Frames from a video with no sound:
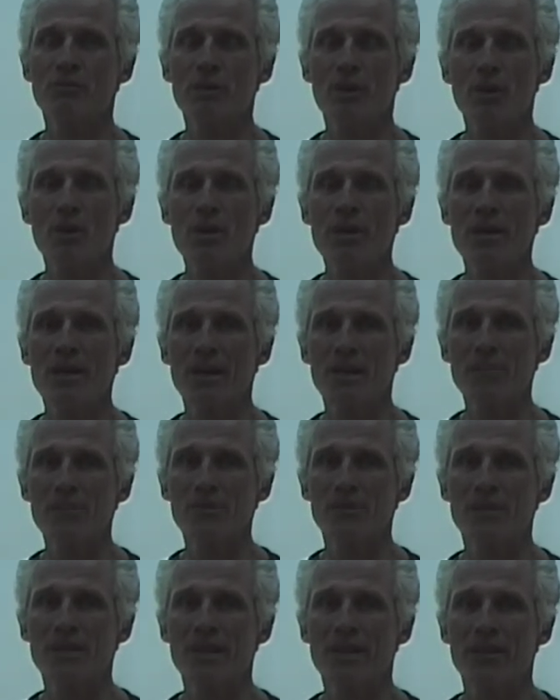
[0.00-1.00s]
growing up
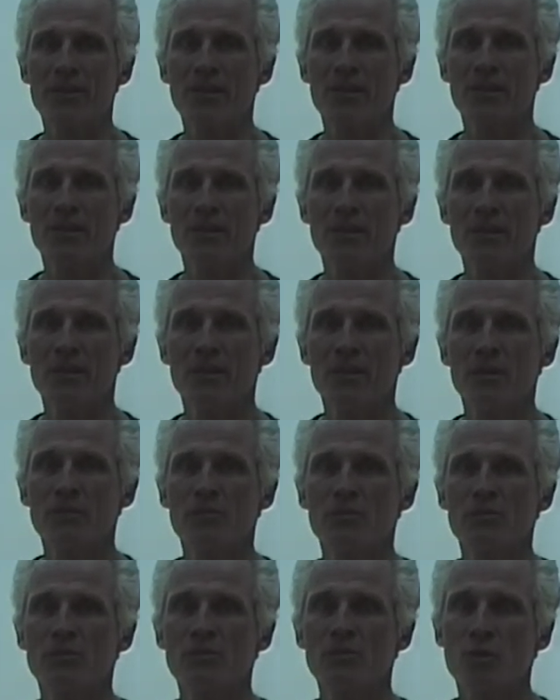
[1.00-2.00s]
together.
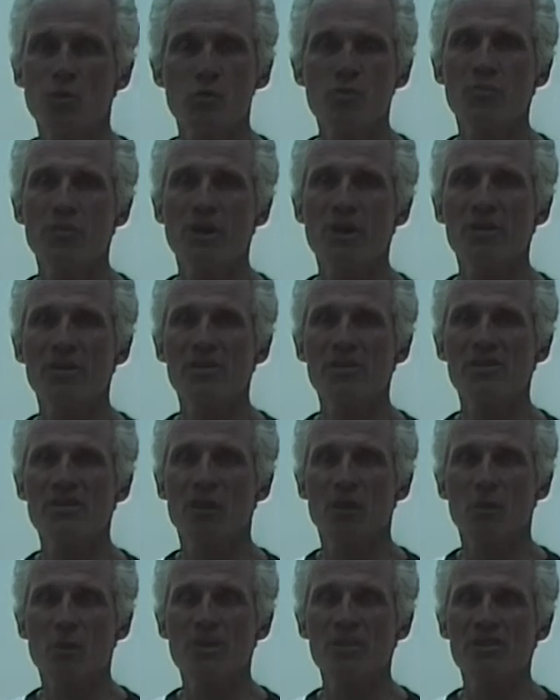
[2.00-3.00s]
Two brothers
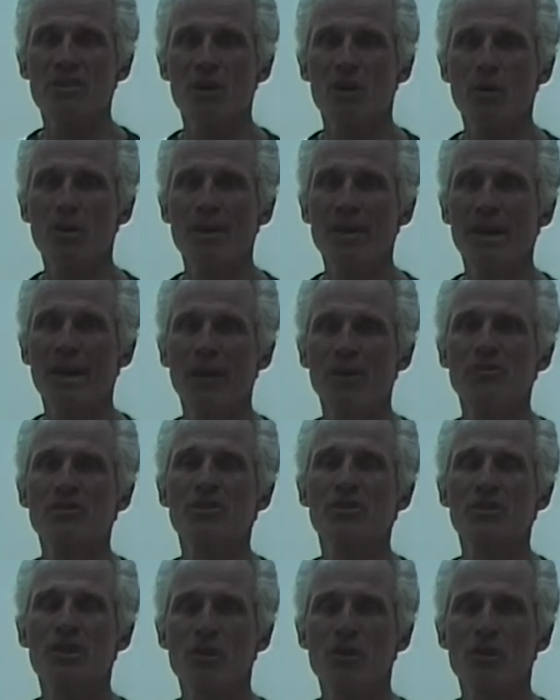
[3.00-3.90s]
always going out to the